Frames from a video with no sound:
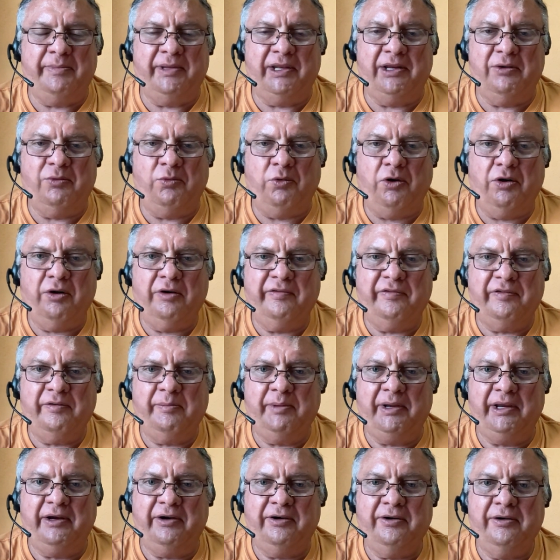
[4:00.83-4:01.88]
minute walk from
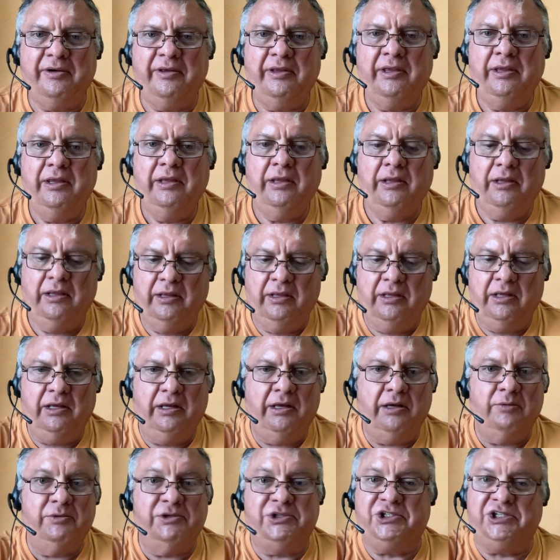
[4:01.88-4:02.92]
here,
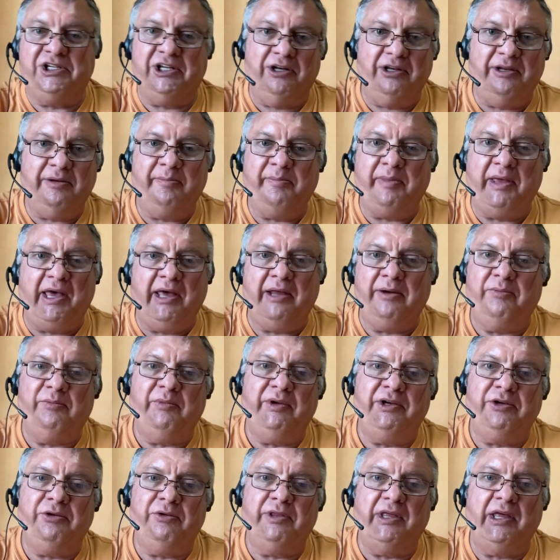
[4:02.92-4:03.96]
which still isn't bad, and
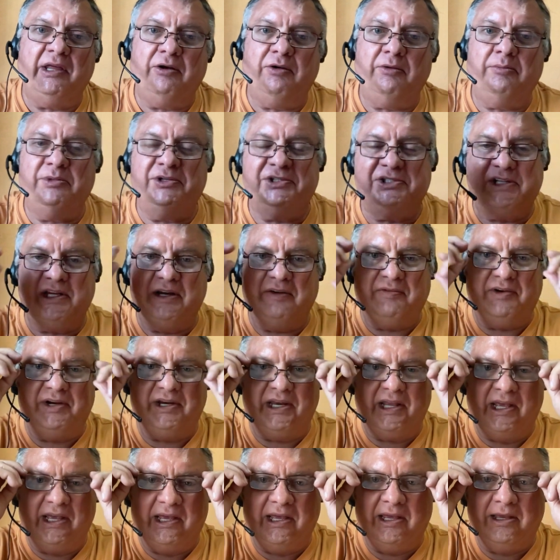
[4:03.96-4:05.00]
we do that almost every
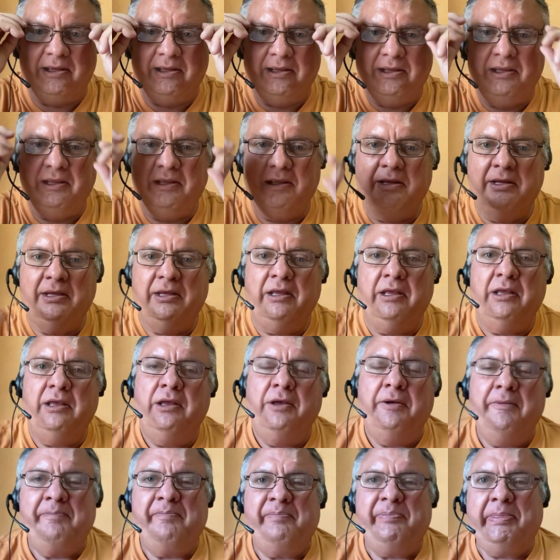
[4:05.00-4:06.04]
day.
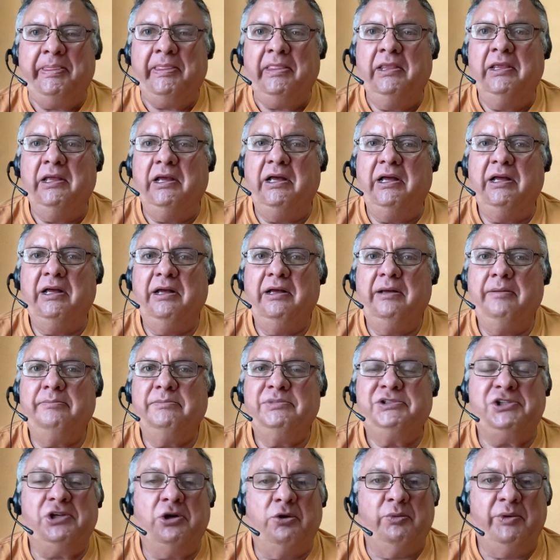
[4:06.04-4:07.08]

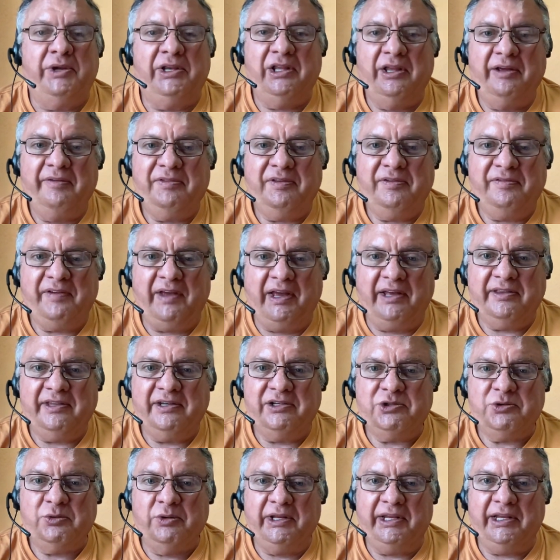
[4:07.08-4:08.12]
So we love the fact that
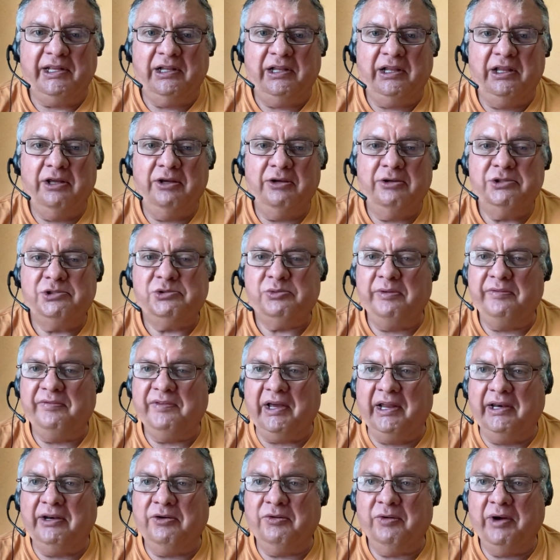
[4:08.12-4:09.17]
it's really close. We've
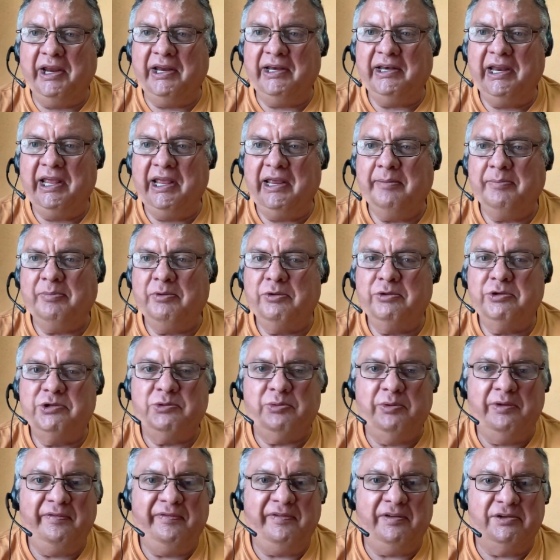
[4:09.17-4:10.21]
got great
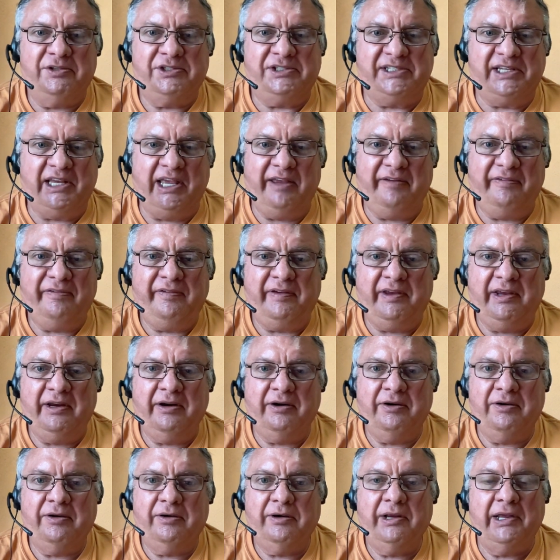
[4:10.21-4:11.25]
neighbors. We feel safe
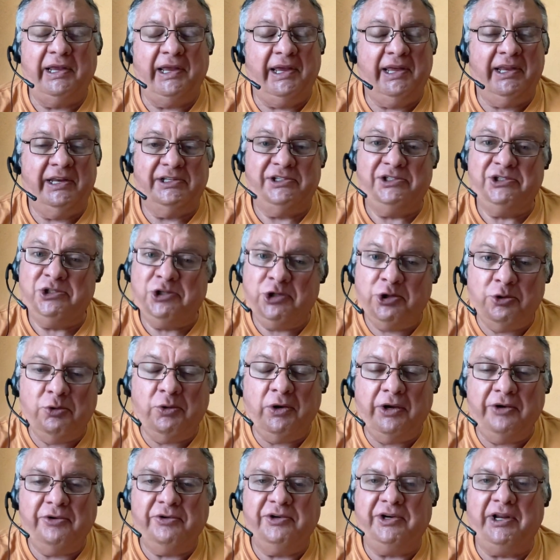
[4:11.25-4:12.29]
here, and it's
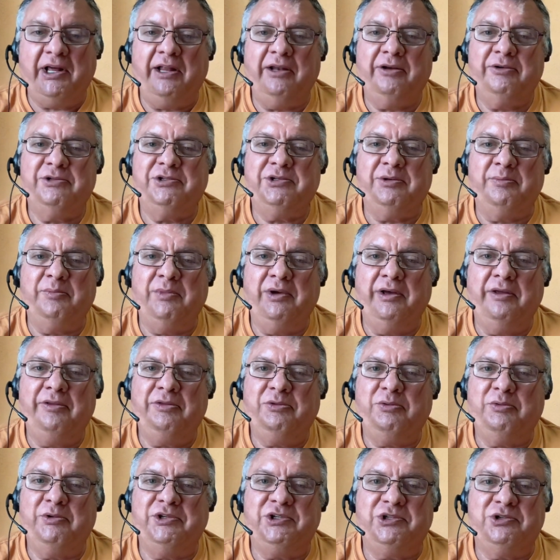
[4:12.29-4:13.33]
$200 a
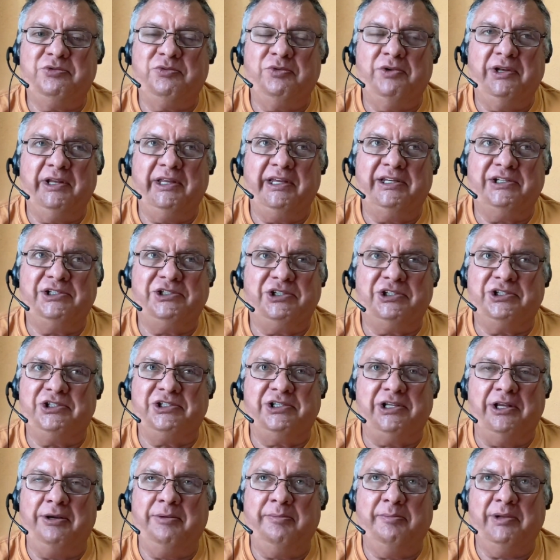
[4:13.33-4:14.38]
month, which really is
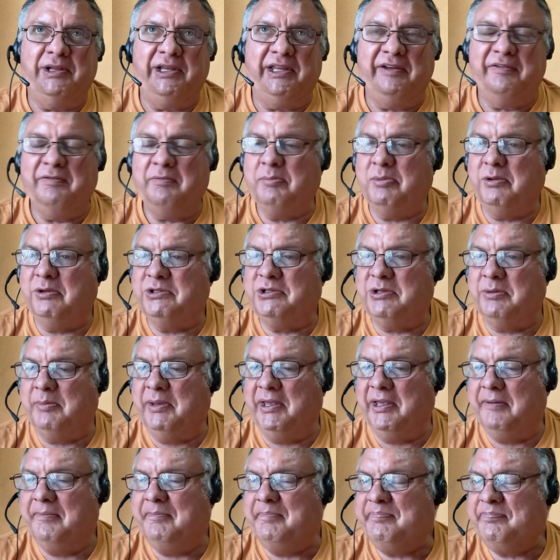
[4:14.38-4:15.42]
just unbelievable to
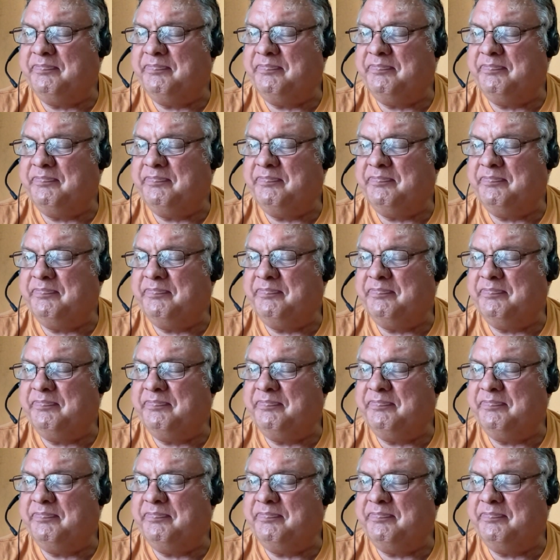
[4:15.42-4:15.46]
me.